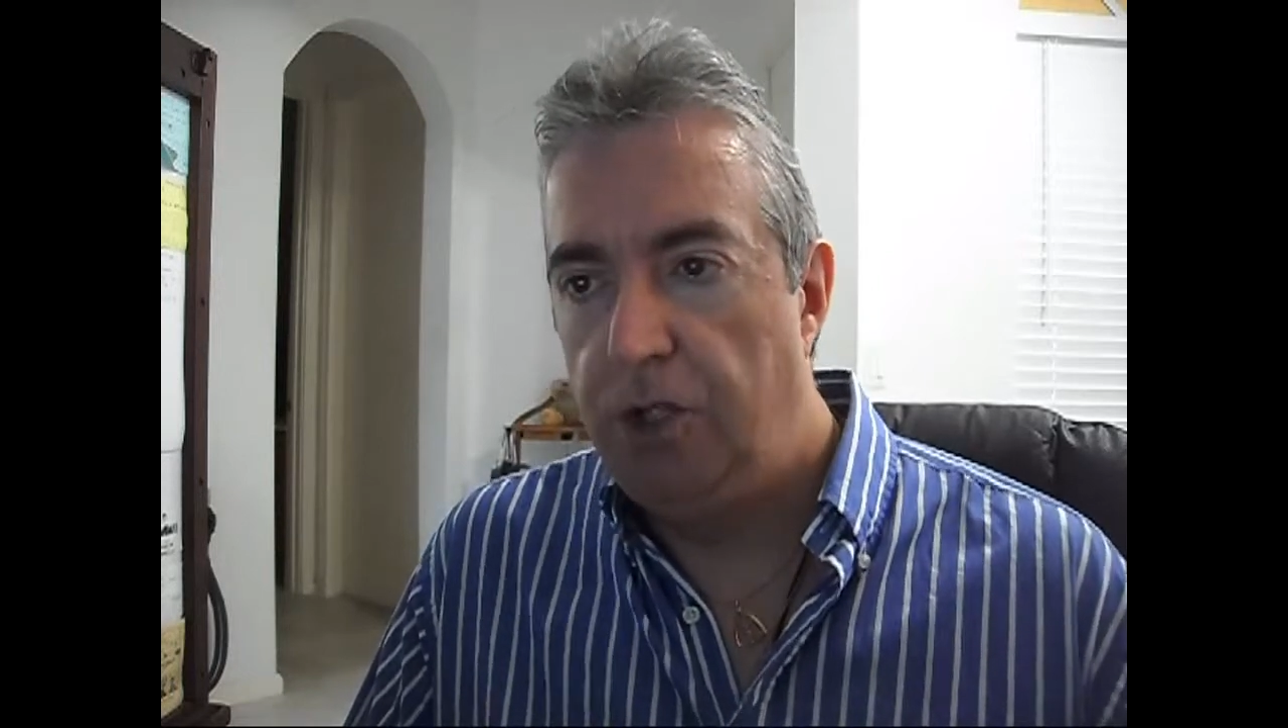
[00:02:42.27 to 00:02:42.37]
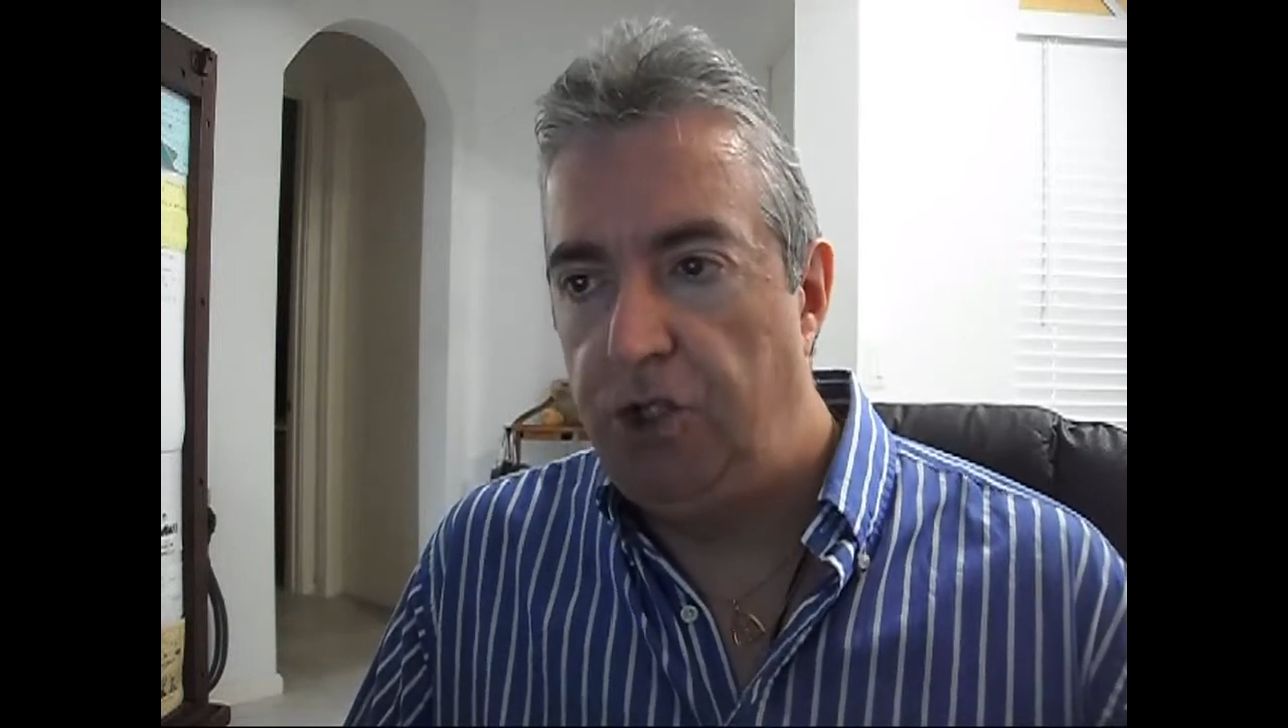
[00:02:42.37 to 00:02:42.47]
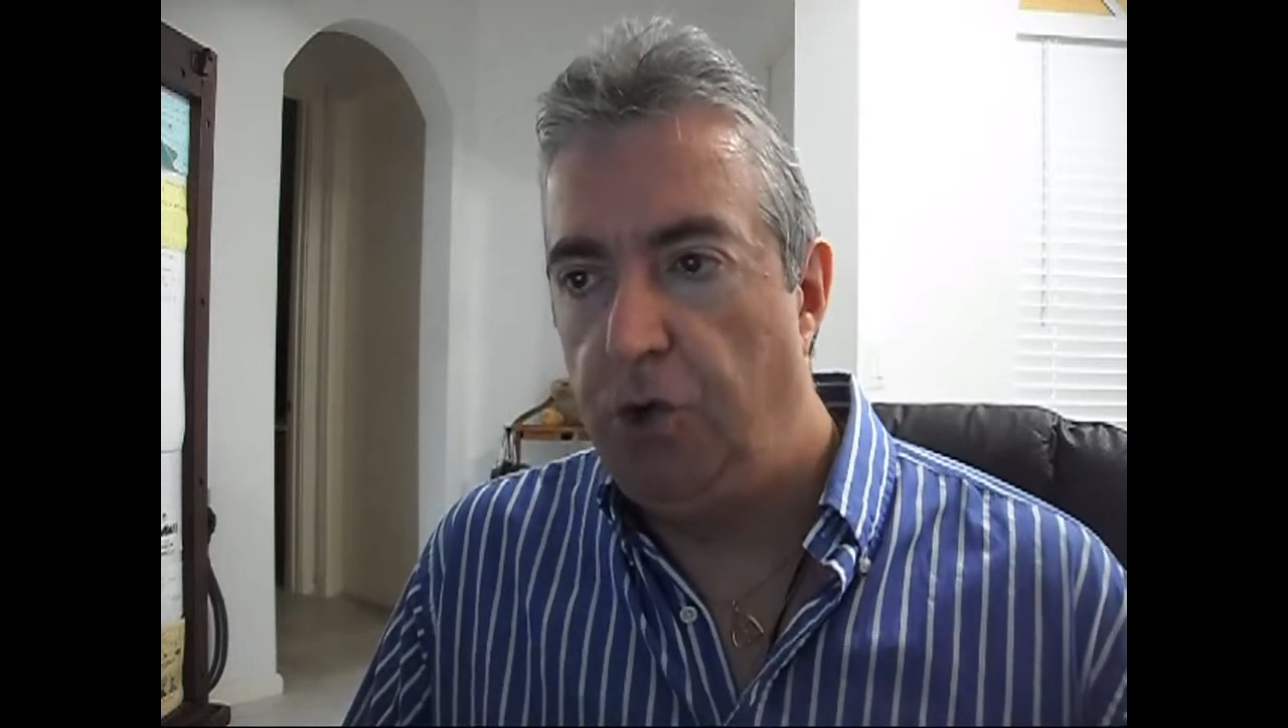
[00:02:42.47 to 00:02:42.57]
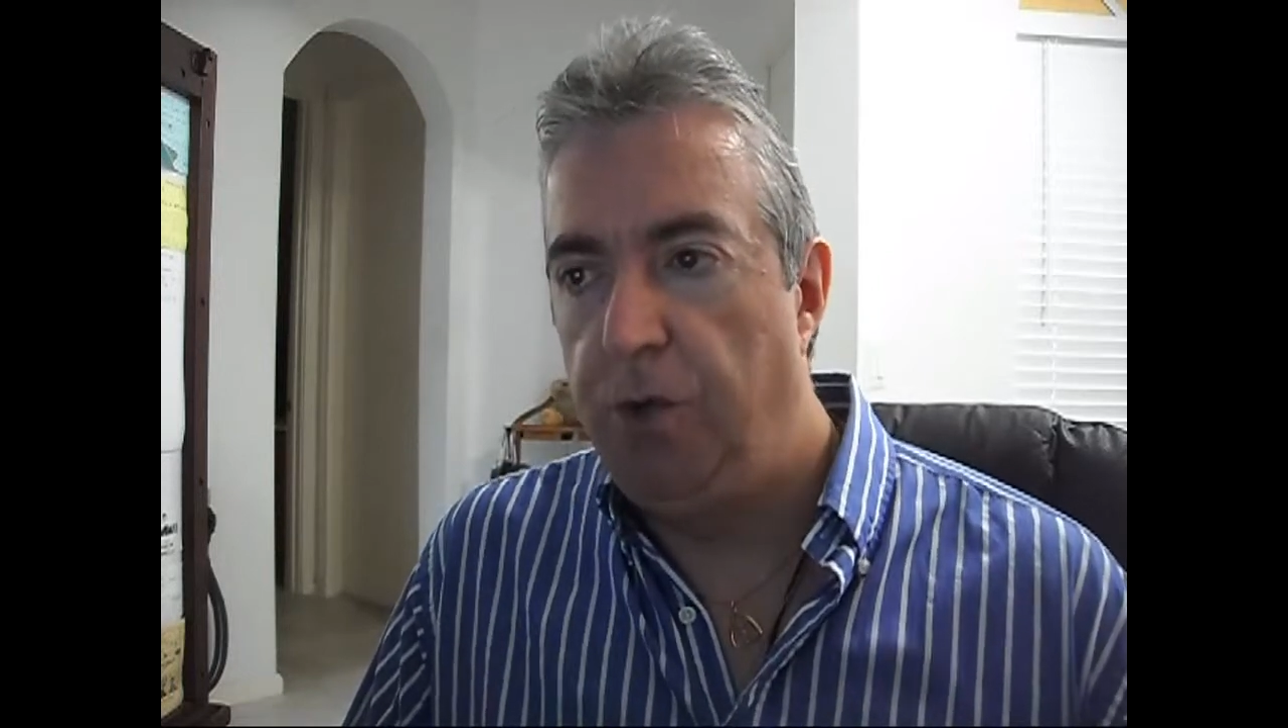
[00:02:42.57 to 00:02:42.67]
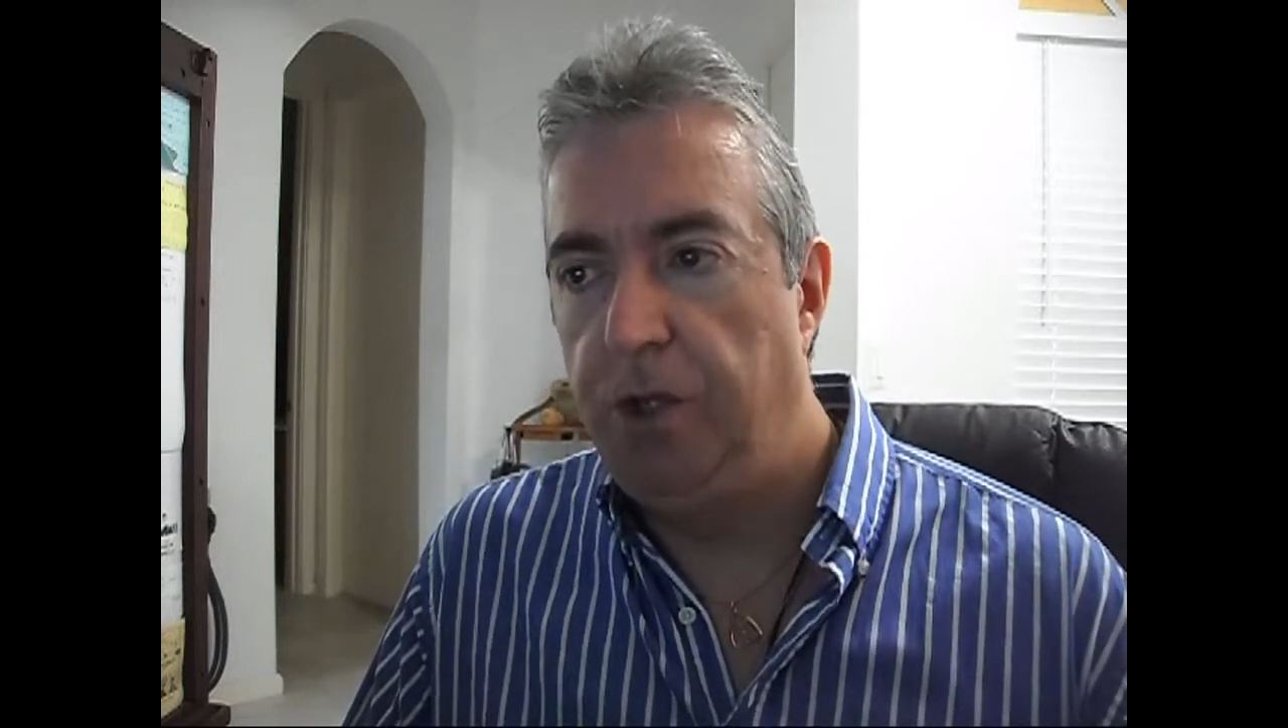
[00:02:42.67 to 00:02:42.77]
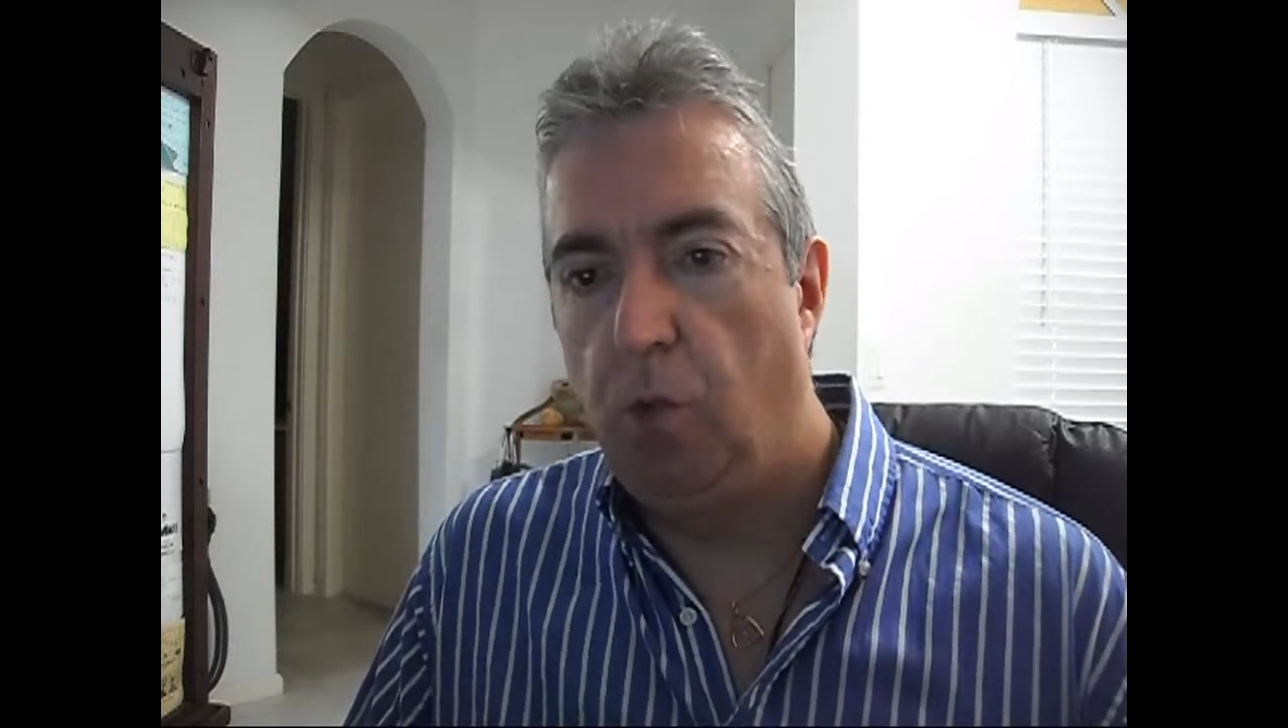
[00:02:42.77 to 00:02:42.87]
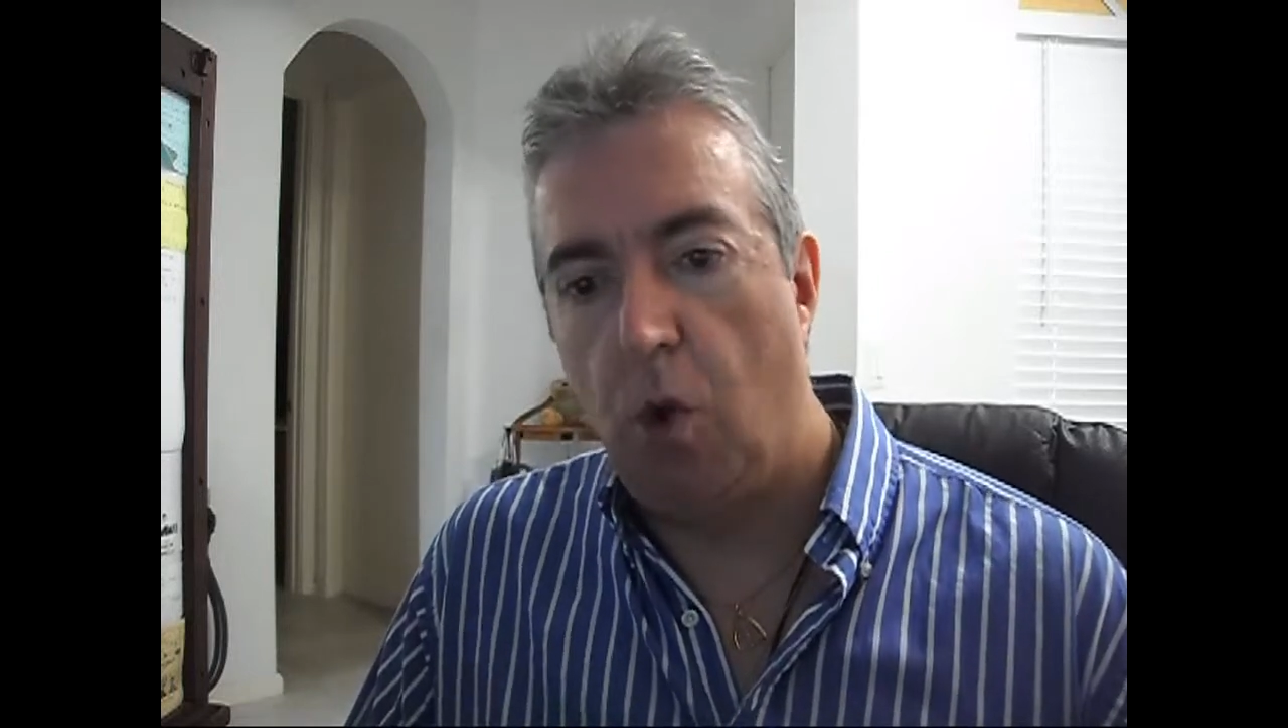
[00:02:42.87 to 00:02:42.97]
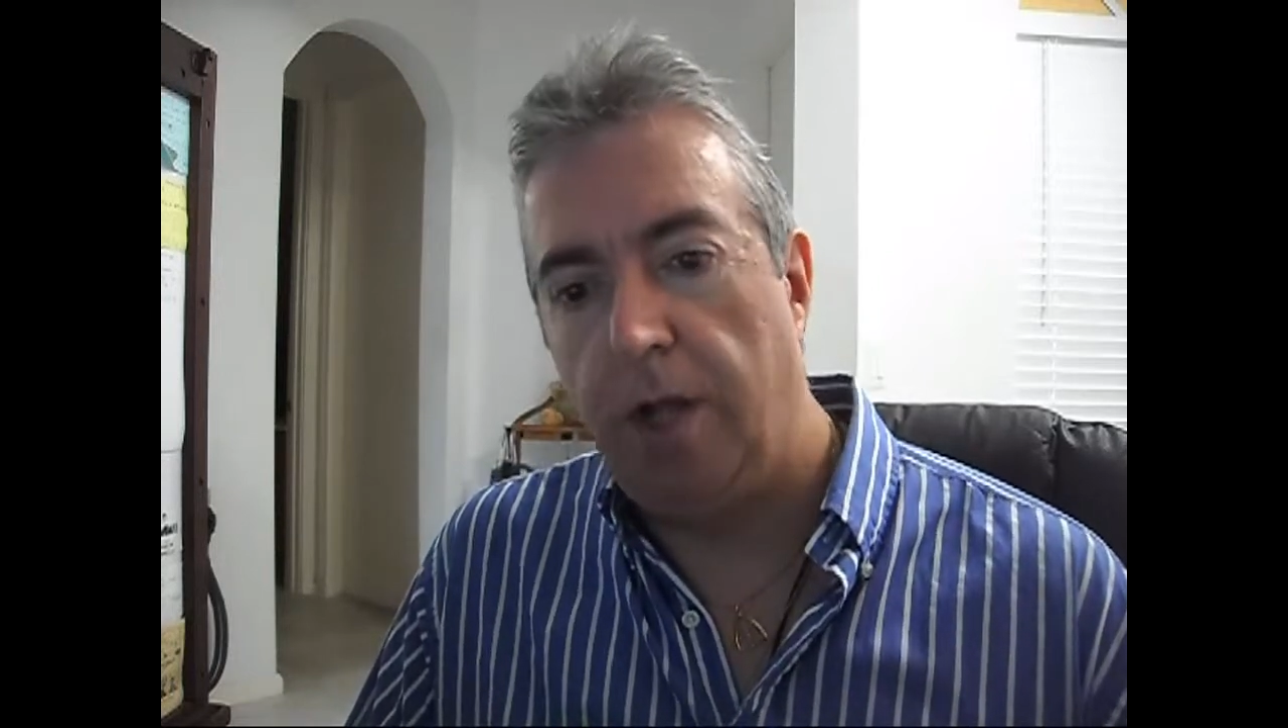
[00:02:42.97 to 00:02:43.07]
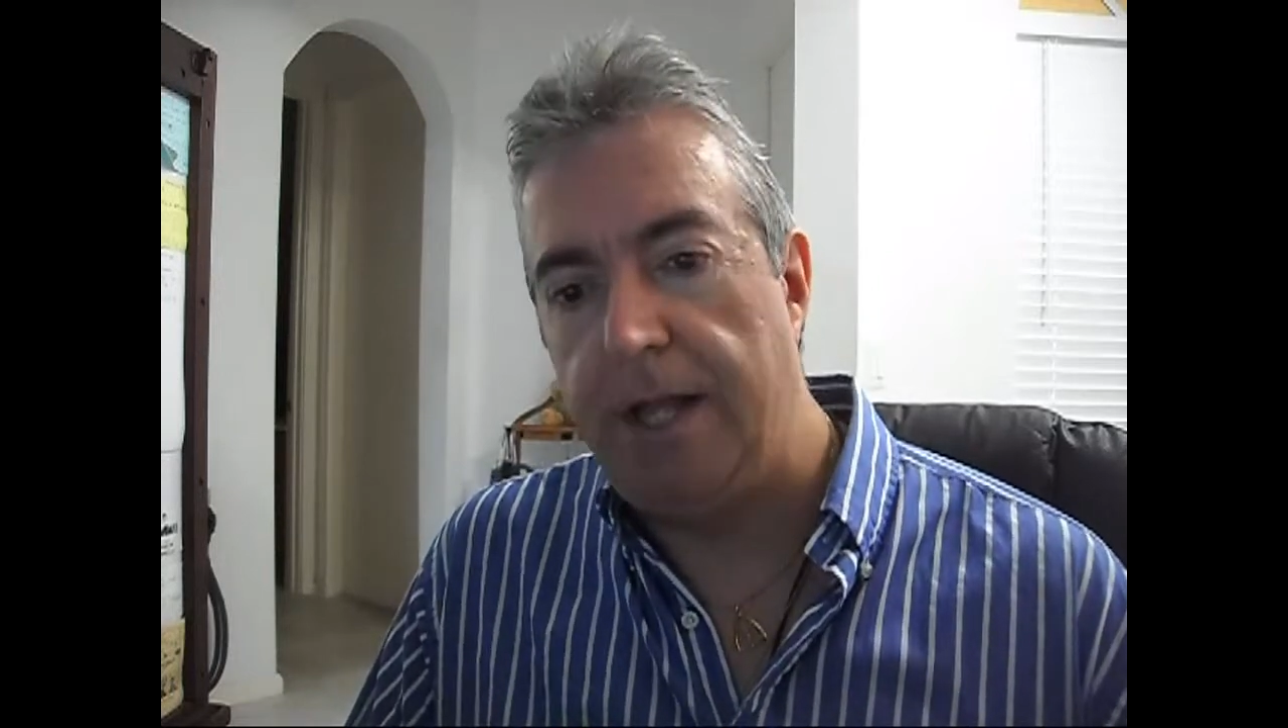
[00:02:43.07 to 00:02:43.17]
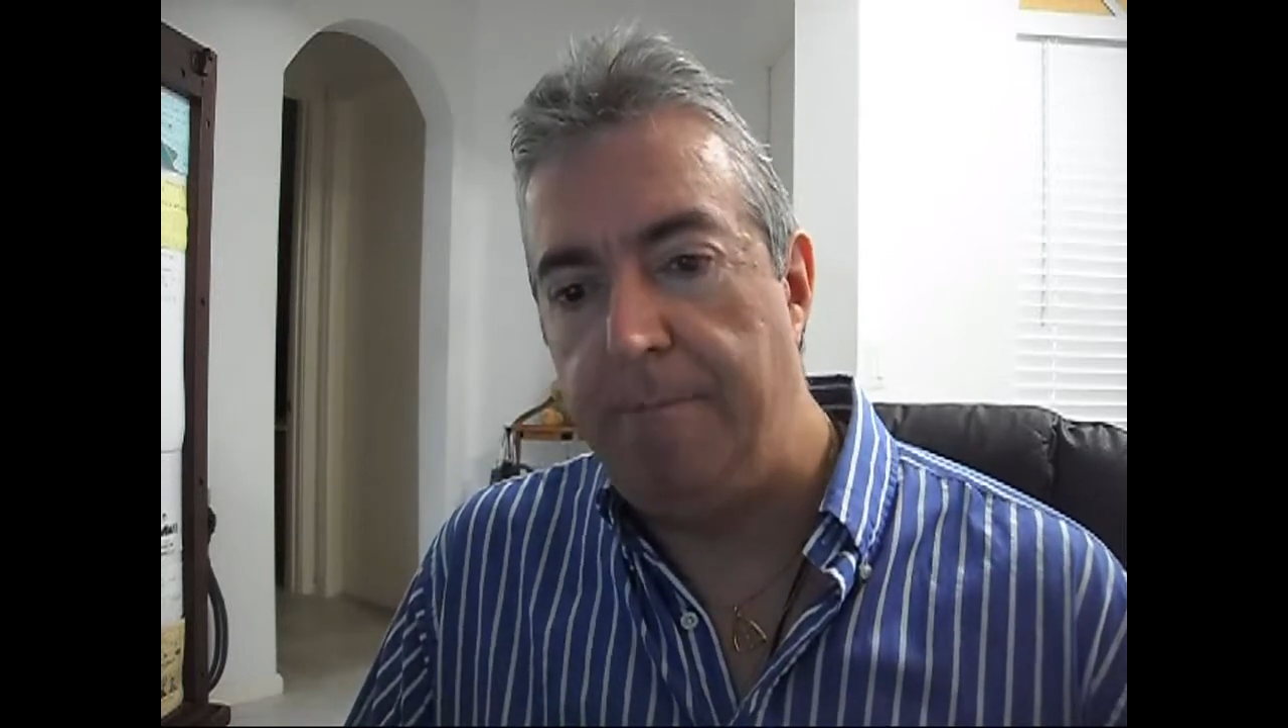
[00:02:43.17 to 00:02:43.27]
doing the work